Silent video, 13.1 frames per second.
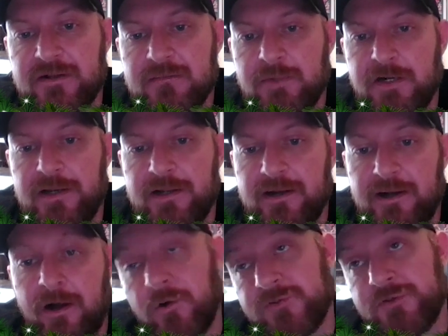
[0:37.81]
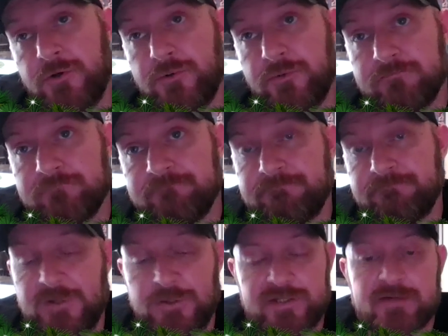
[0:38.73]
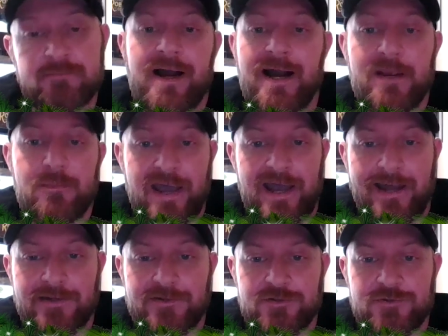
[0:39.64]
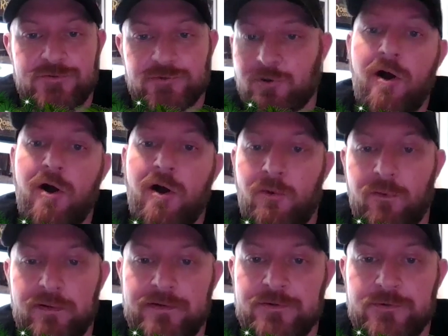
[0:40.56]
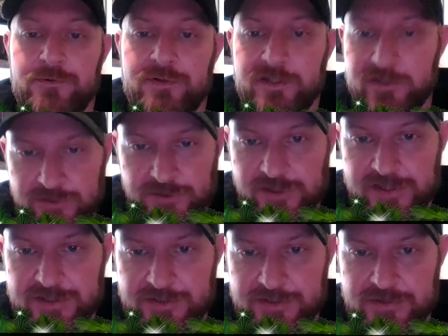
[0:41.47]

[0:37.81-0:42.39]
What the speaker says: But I also use like my iPad to draw and do illustrations.